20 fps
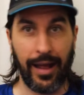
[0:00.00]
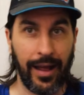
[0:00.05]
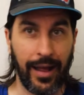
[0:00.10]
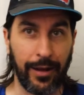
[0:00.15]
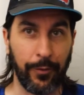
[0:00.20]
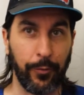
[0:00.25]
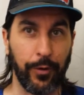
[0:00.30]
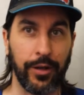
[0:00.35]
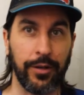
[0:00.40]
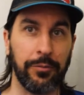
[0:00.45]

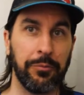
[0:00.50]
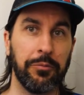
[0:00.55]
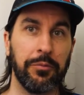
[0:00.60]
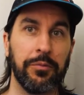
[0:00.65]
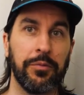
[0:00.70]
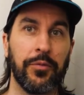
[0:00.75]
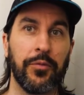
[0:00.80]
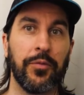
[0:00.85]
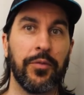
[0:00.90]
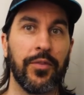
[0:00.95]
I would
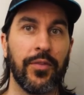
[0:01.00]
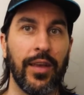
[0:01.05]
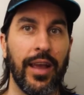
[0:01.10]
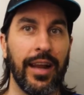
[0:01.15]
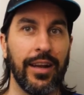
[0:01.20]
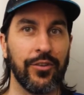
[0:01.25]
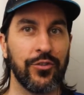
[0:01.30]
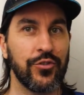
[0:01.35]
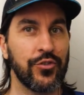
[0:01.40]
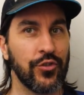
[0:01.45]

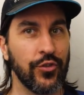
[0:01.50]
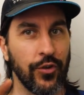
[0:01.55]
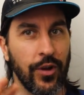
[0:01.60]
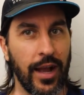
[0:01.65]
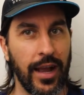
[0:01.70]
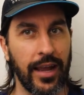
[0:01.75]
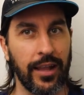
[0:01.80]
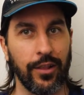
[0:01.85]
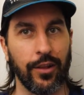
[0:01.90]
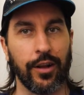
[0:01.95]
say
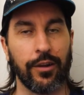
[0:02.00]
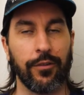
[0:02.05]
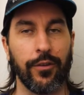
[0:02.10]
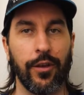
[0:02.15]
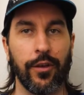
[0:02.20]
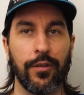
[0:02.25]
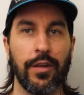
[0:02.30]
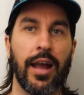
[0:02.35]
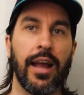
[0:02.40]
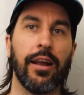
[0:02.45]
try and look for
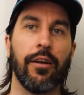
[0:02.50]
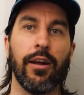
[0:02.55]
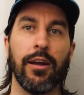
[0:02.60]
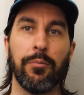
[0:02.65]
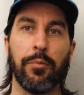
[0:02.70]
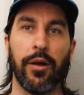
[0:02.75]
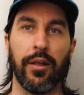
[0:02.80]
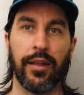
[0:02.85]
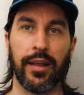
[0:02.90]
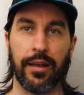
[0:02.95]
those high
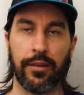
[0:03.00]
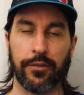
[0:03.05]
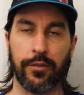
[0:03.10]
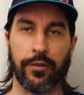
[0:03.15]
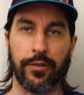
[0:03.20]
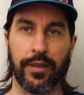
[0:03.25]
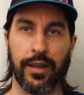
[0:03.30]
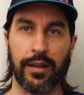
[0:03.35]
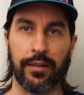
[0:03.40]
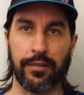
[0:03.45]
grade
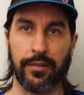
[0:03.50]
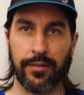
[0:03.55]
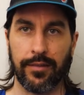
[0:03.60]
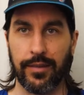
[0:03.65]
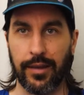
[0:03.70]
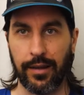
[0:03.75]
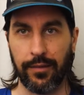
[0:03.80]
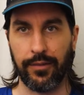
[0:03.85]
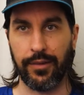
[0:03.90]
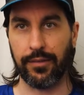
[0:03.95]
polyester things
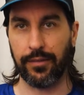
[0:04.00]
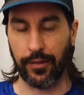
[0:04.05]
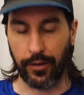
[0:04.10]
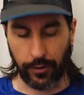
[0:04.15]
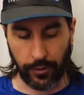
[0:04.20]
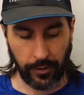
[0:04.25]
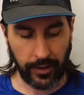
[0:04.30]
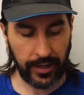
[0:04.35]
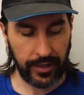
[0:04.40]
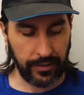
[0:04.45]
instead of these
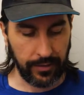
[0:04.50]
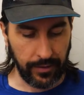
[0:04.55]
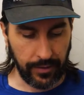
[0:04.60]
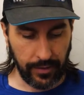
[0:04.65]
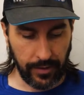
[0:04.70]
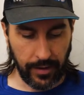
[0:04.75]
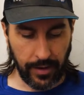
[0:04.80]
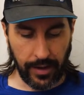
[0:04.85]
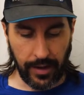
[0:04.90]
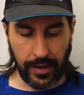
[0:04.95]
low grade
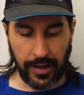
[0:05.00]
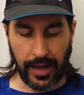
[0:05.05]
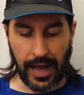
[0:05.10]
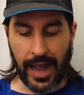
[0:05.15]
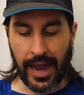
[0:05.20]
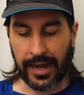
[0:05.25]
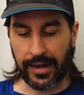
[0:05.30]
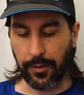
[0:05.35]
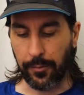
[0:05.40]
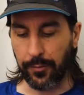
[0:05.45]

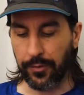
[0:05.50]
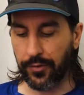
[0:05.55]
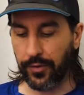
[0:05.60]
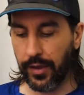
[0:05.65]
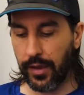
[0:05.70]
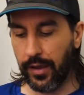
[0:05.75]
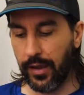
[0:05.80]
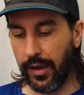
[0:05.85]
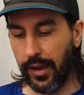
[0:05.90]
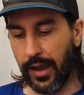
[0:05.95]
items.
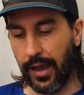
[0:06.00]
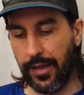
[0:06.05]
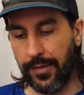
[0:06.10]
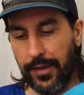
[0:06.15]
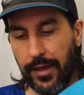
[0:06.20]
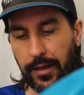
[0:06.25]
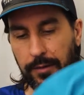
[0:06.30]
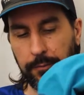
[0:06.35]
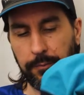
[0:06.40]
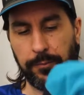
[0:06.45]

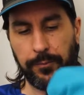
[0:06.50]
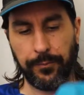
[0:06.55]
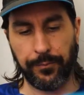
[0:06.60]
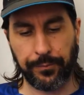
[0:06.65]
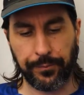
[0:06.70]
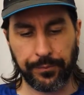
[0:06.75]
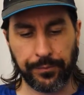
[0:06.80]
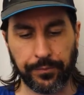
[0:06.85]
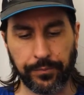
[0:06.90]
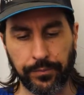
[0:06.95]
And then
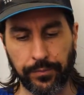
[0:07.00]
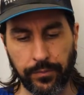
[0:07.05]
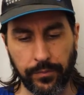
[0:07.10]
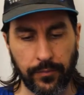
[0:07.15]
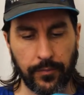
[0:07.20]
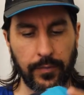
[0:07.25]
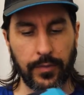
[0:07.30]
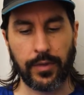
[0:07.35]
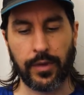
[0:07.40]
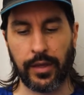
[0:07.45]

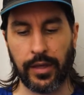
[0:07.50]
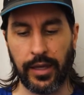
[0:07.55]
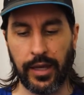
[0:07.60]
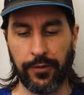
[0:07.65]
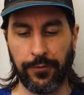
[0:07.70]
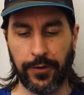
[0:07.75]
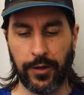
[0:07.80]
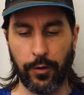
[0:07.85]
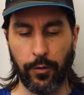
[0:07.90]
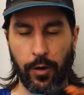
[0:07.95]

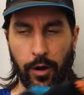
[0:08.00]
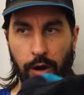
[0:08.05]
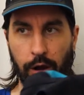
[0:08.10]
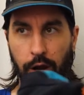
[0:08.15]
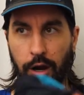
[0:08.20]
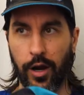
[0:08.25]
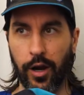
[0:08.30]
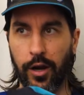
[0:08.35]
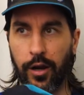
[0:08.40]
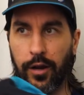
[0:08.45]
if you
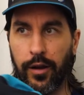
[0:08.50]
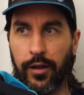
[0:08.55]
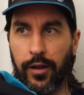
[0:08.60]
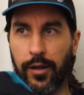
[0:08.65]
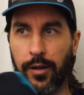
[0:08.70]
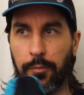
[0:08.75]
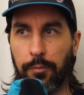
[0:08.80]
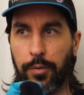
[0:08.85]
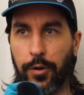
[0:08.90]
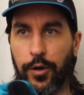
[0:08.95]
are
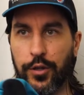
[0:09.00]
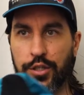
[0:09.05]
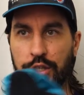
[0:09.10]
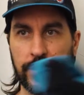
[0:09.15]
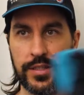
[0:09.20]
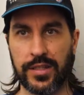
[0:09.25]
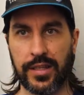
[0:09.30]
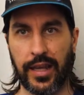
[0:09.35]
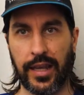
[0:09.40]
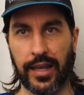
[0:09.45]

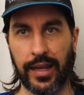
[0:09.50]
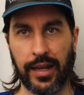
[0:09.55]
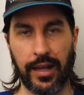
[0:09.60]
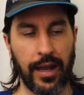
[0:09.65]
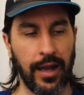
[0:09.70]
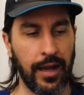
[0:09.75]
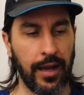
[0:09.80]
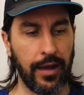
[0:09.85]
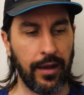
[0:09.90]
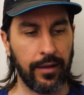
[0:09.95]

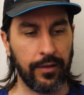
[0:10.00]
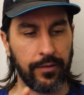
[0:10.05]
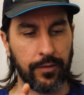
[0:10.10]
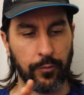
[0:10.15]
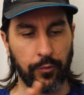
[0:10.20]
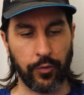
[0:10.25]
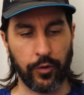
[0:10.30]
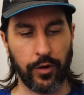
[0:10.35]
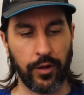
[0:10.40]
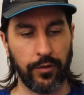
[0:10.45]
purchasing
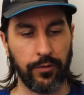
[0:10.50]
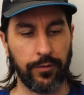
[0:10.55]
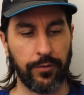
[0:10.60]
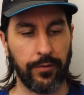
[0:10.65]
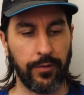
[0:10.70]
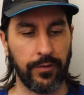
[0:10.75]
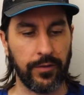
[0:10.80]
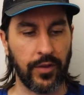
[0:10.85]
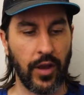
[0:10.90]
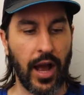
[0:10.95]
some sort
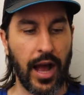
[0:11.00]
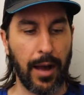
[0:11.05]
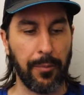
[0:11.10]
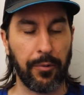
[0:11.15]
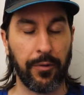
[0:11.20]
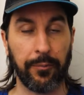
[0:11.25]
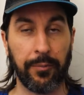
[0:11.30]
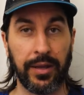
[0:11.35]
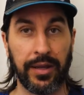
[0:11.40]
of top,